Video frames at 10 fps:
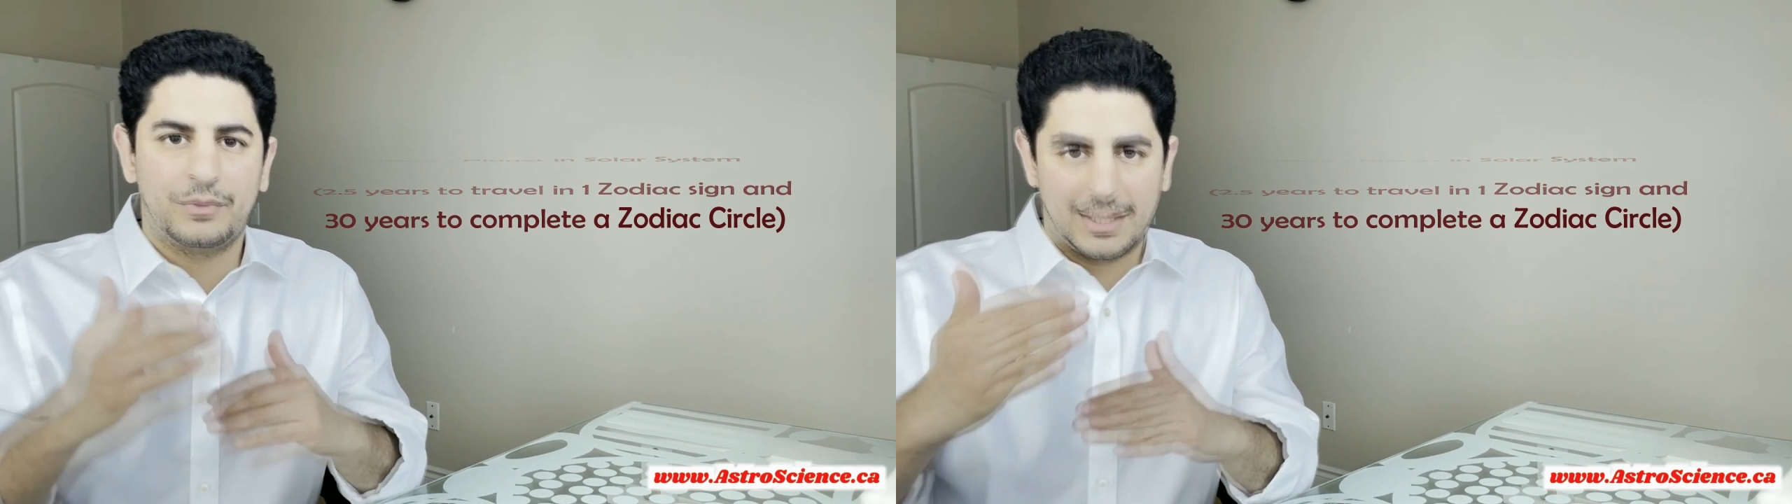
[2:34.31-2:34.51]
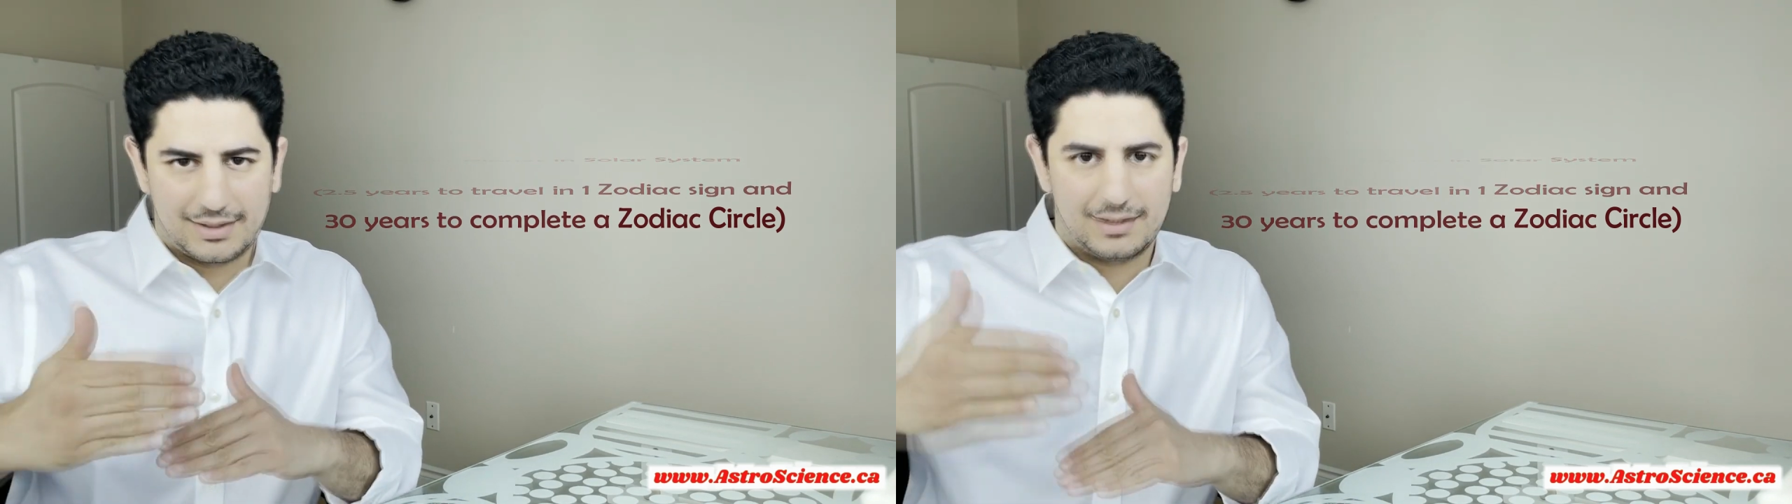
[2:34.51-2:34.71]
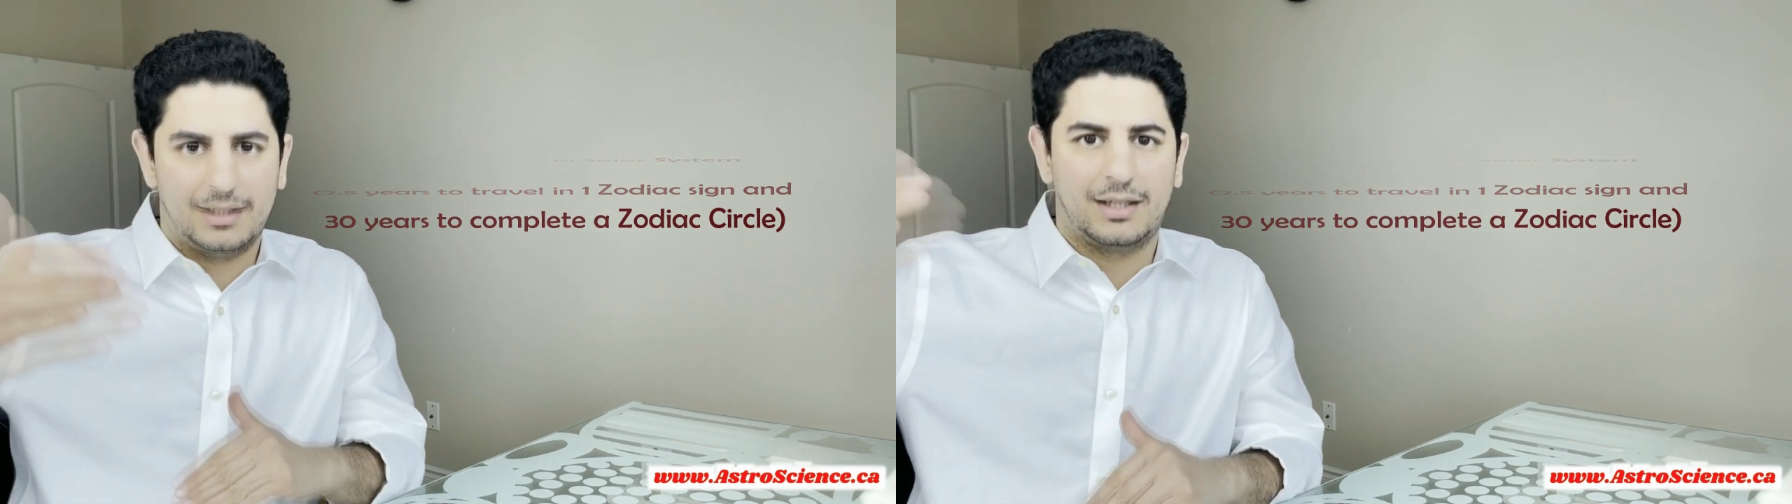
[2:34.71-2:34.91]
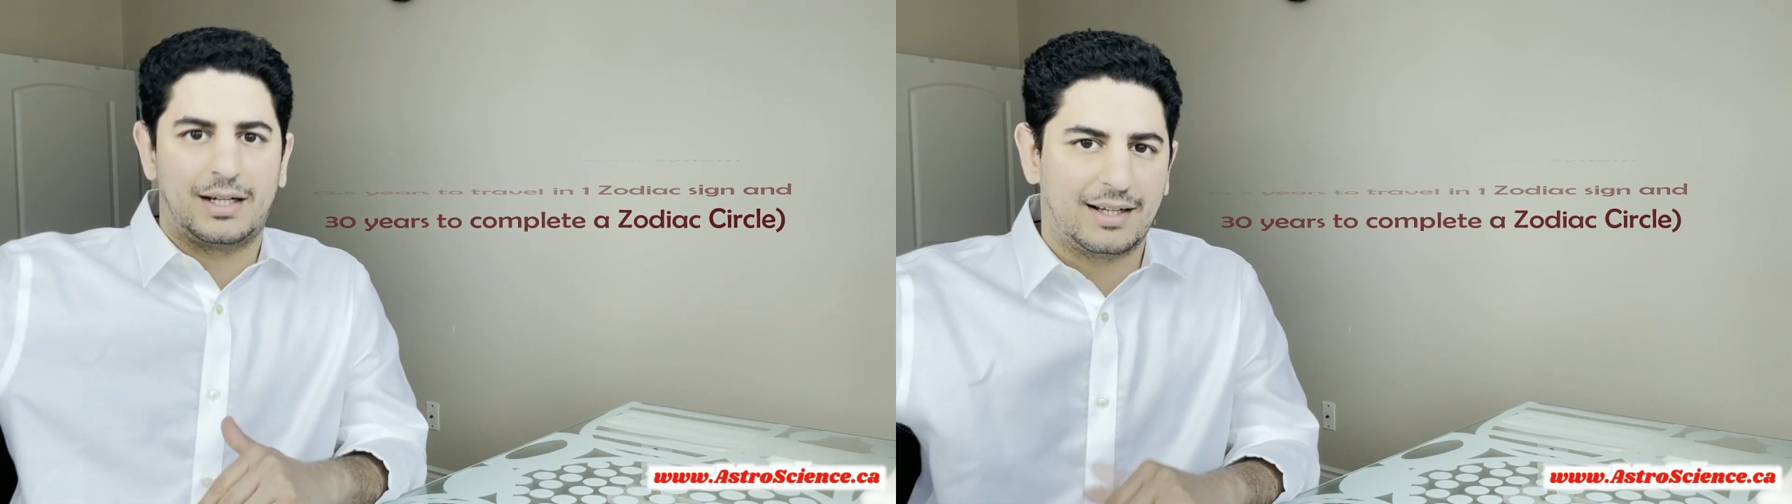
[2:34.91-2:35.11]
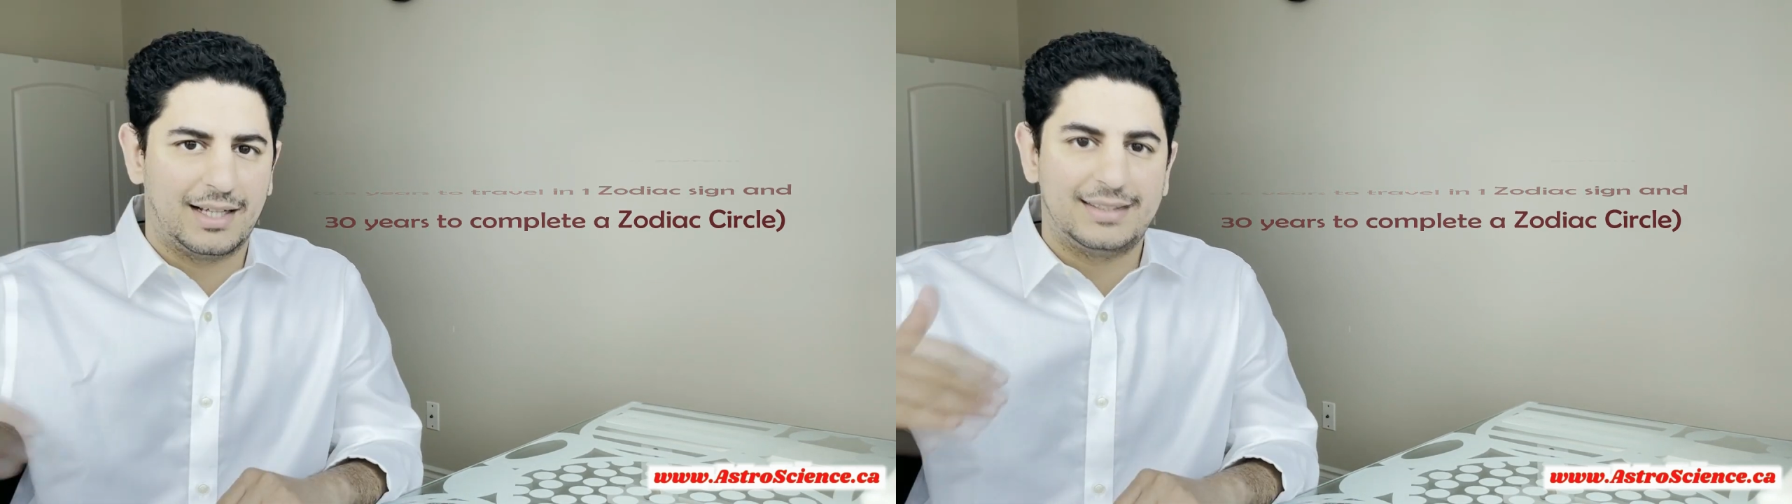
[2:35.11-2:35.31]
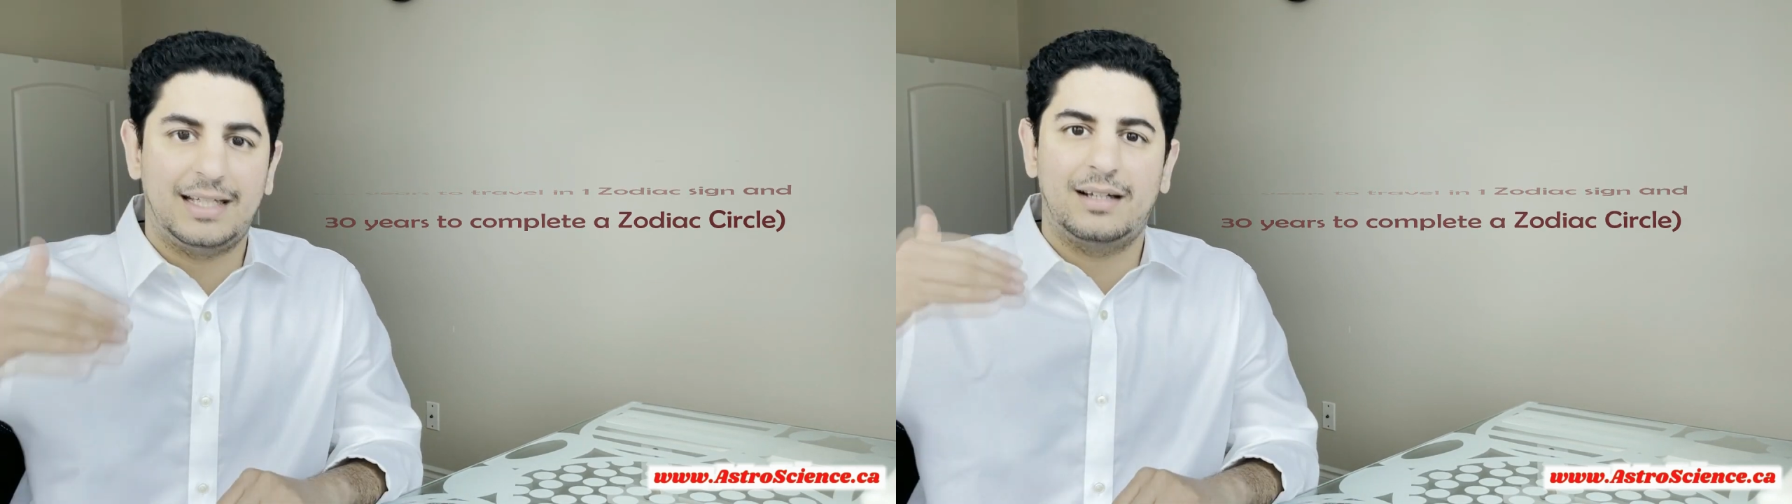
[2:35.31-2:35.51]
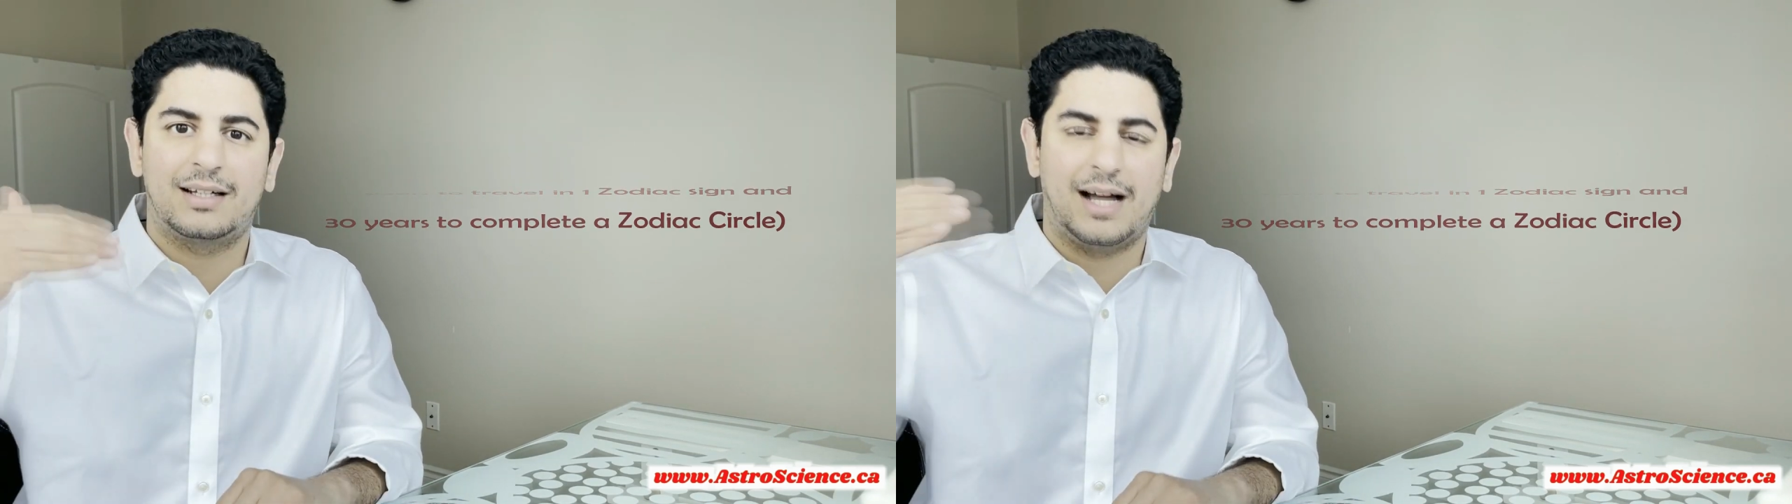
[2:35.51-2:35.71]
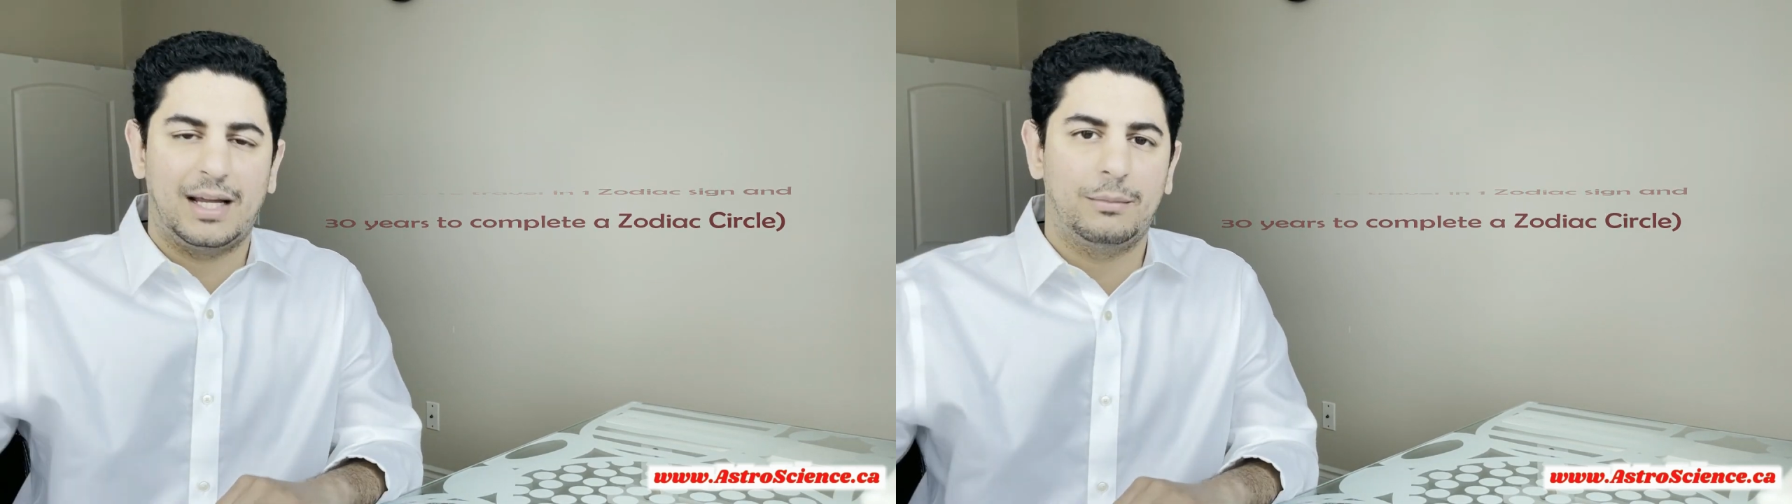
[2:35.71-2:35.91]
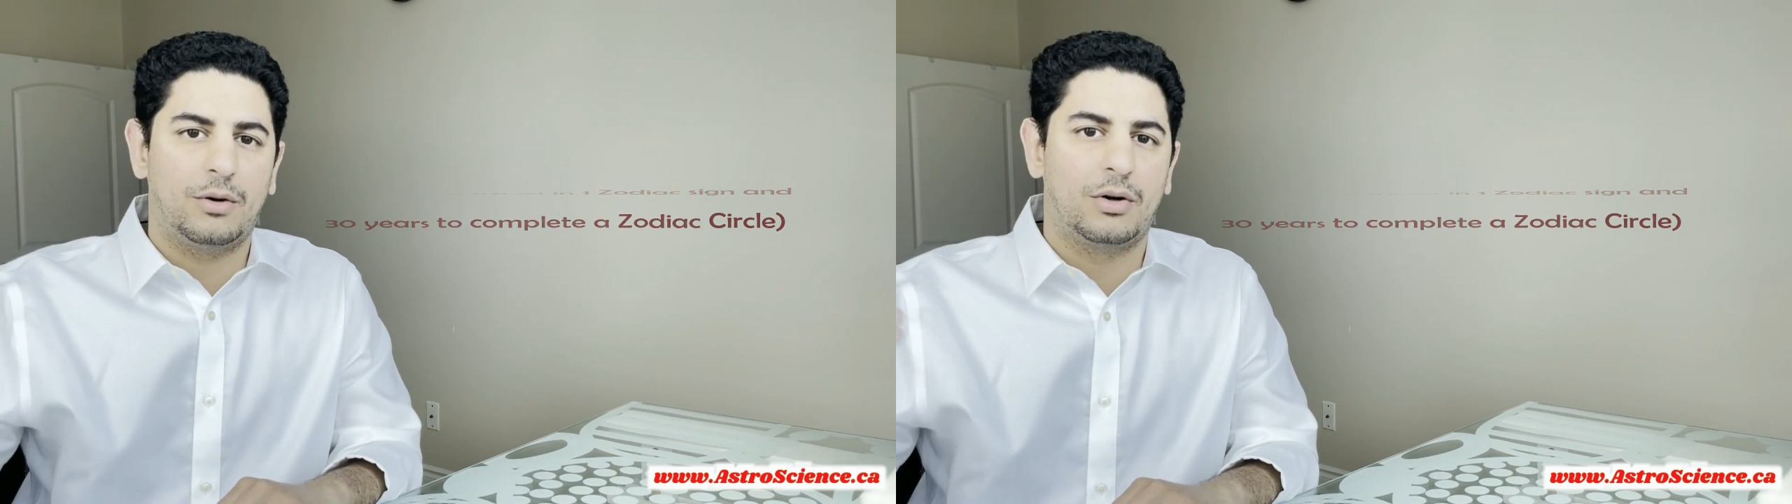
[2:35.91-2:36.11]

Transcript: That's the rising time,